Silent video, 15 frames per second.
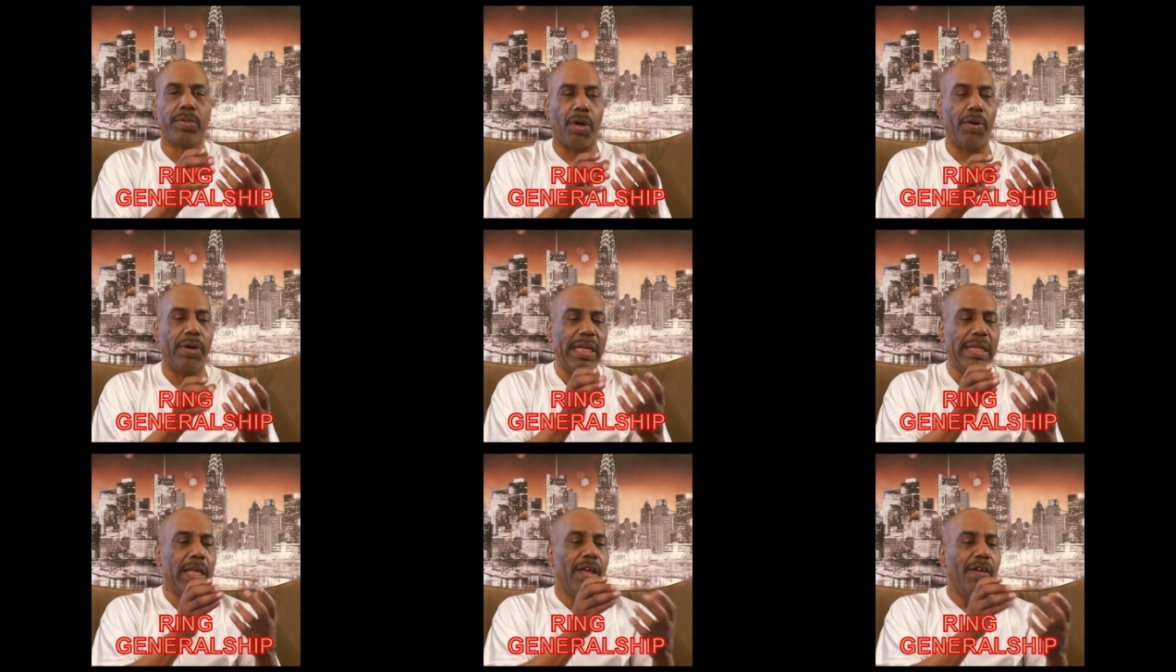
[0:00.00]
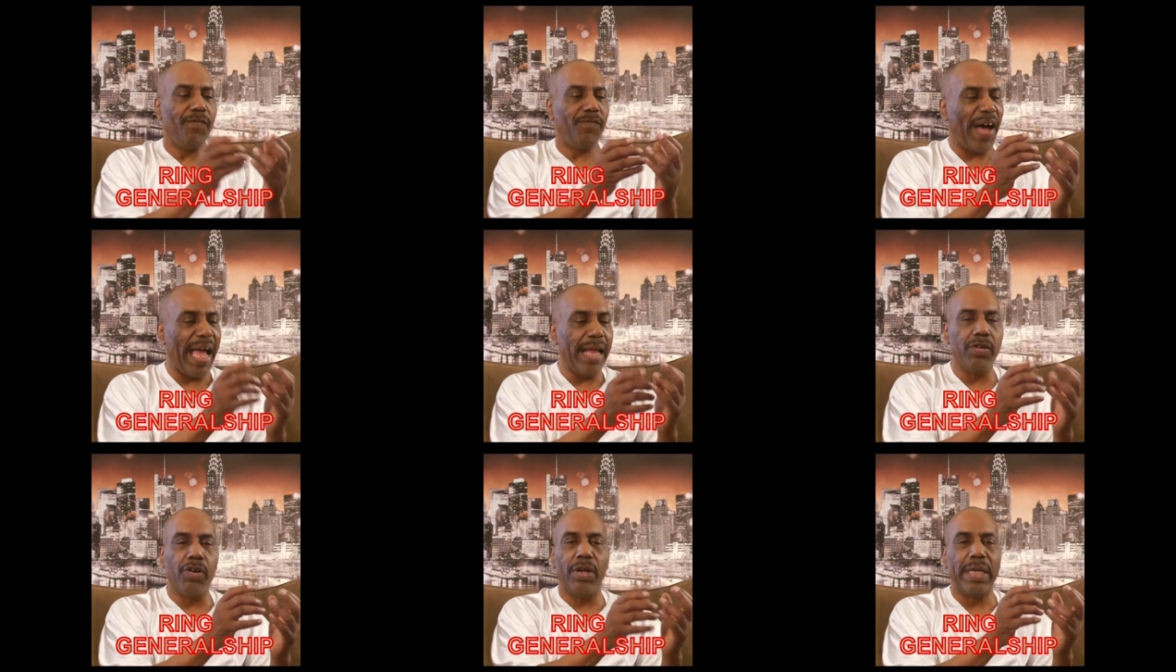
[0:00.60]
So he's
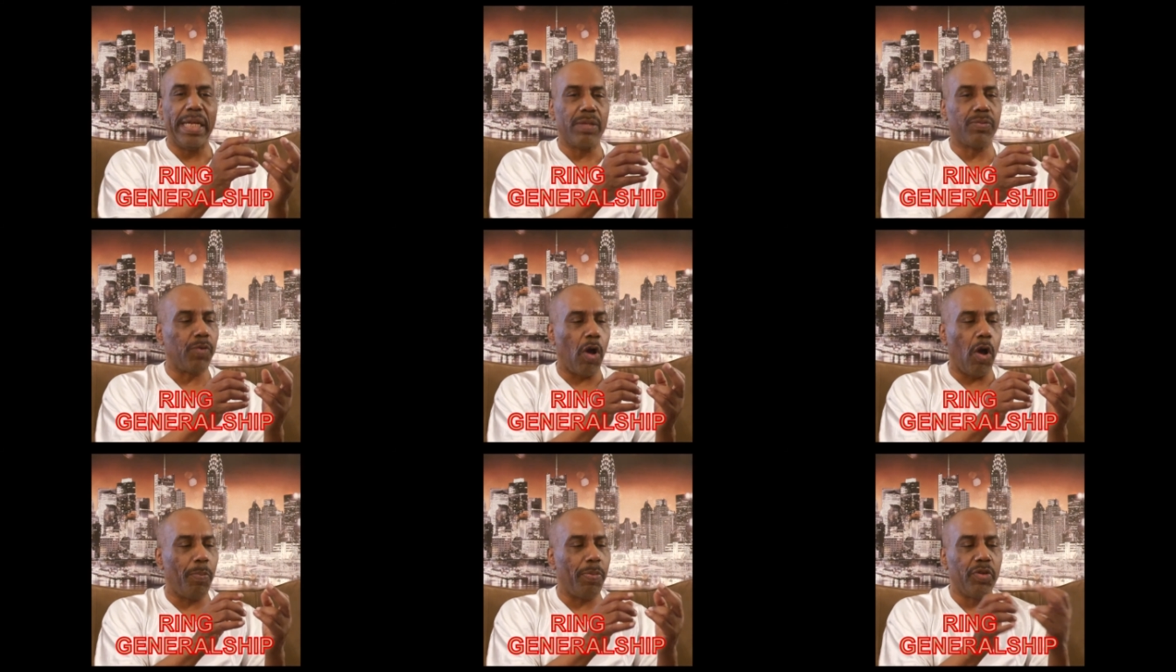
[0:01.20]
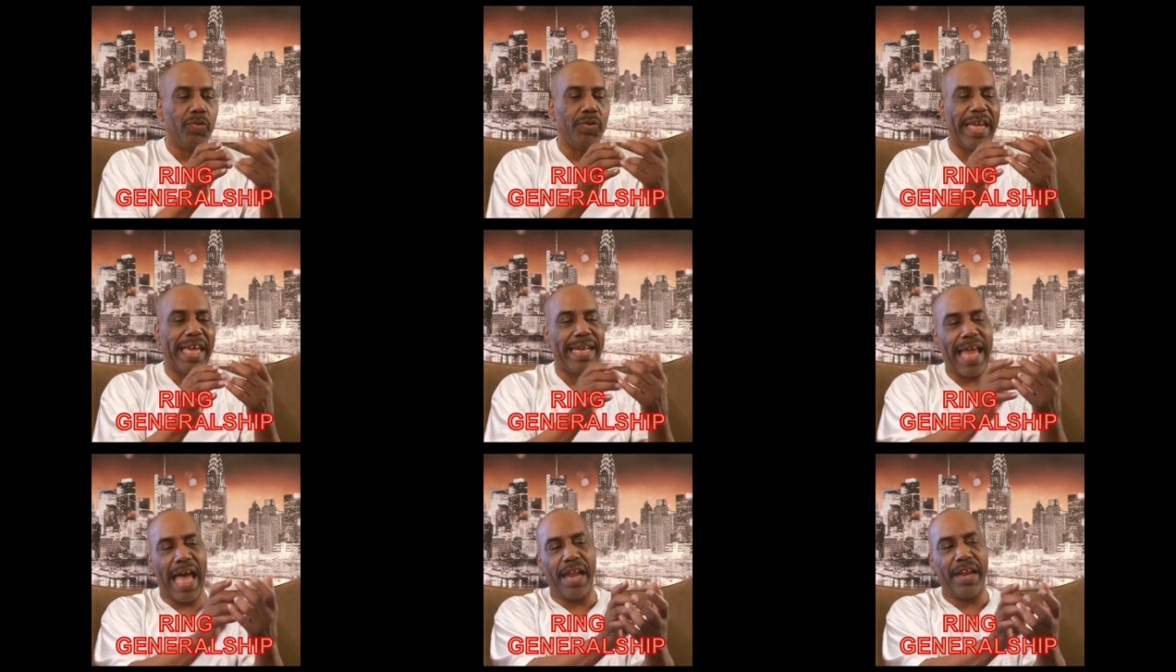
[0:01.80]
fighting on this rope, and you
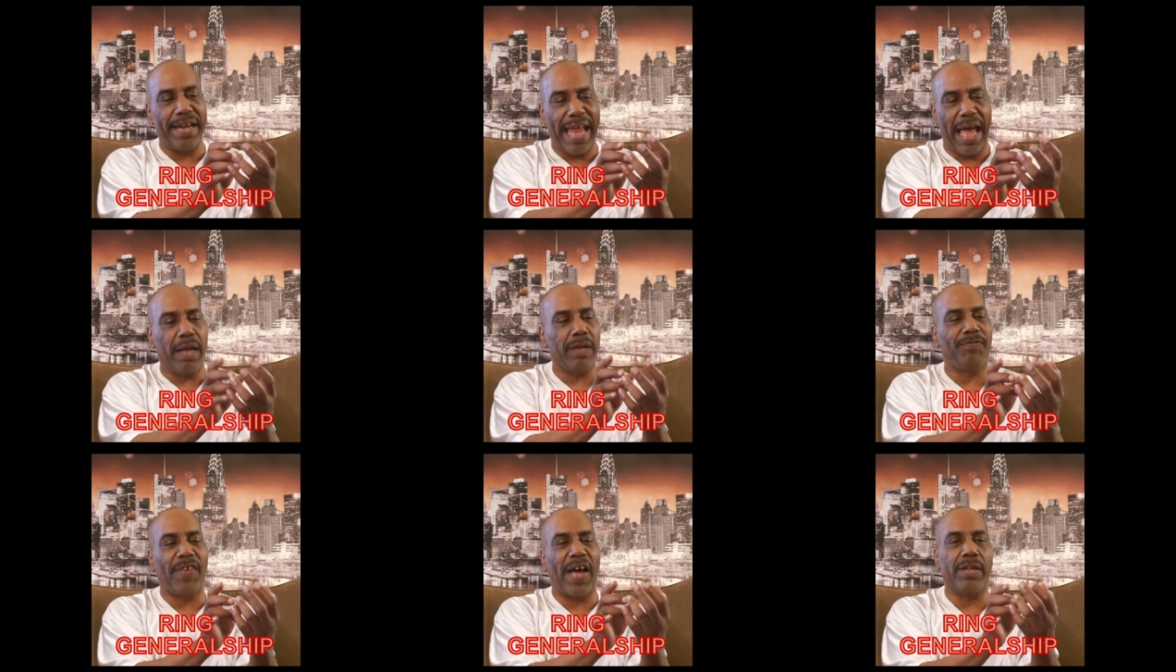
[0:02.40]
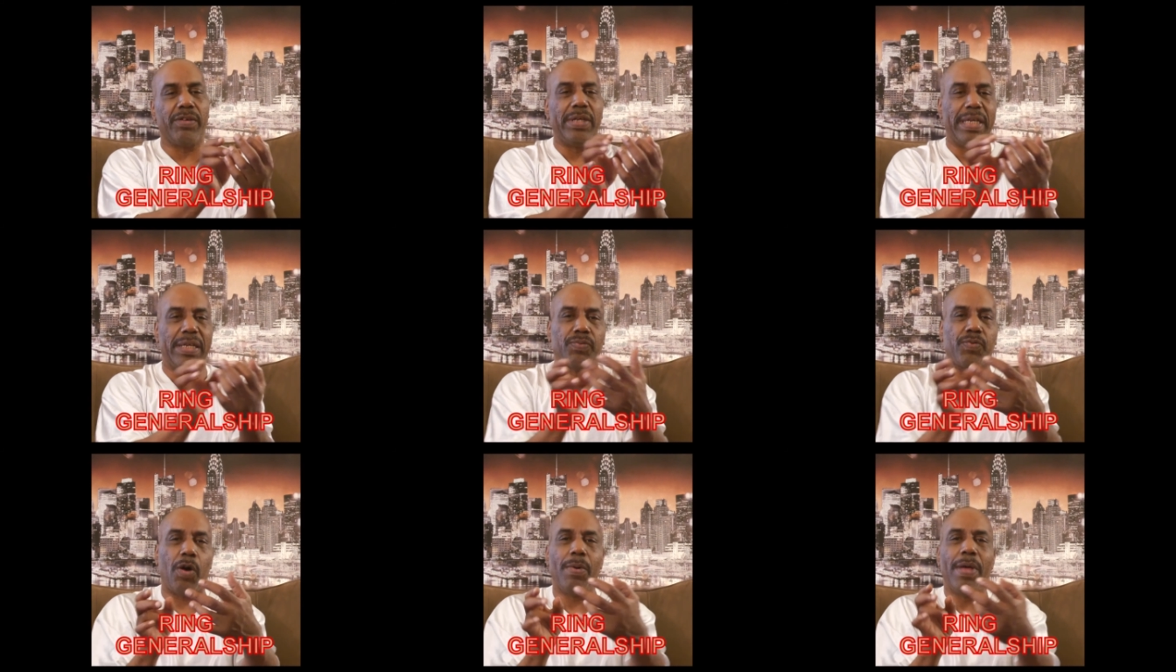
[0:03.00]
getting out of it, now he's fighting on
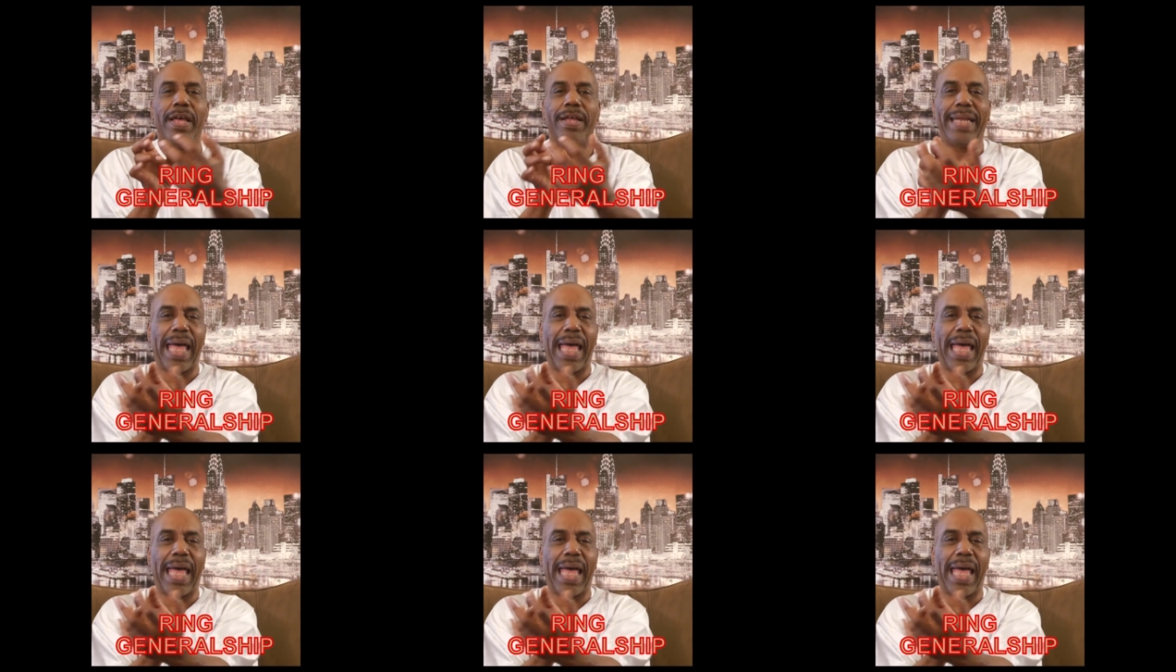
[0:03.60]
this rope,